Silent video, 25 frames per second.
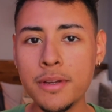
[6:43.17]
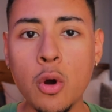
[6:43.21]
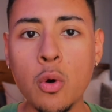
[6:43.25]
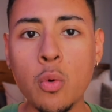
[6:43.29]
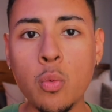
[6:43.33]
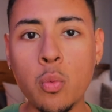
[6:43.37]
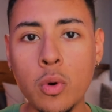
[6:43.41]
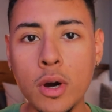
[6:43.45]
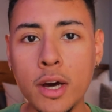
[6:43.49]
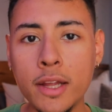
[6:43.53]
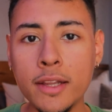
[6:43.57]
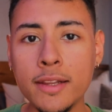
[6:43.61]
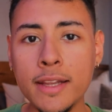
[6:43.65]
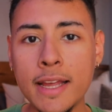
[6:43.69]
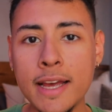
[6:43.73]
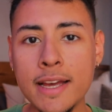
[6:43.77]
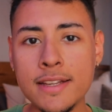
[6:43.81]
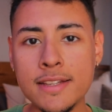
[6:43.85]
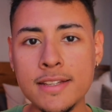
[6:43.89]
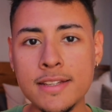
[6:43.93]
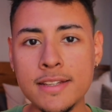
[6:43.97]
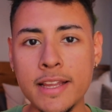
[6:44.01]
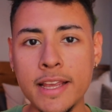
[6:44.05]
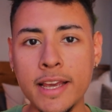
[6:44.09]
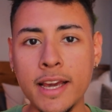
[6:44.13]
One
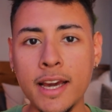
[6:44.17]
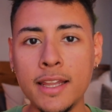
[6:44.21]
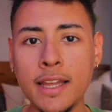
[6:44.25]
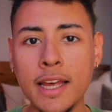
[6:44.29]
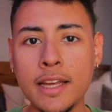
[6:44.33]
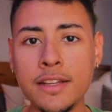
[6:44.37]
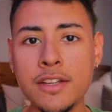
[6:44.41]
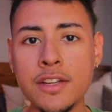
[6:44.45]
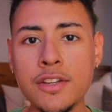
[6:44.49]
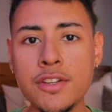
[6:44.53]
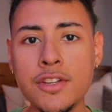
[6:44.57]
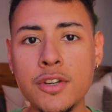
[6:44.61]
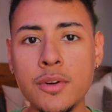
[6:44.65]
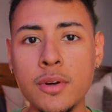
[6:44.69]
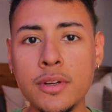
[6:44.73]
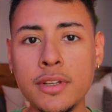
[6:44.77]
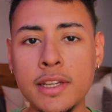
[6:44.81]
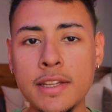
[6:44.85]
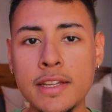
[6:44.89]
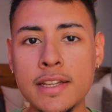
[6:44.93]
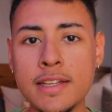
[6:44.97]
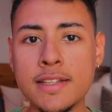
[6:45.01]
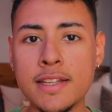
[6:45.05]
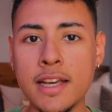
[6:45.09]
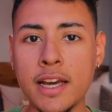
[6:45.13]
last thing I like to do in the
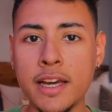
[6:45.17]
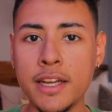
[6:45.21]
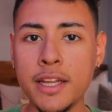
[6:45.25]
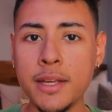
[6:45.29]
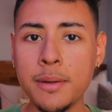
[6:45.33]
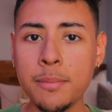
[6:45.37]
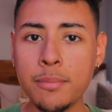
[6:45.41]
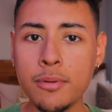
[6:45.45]
designing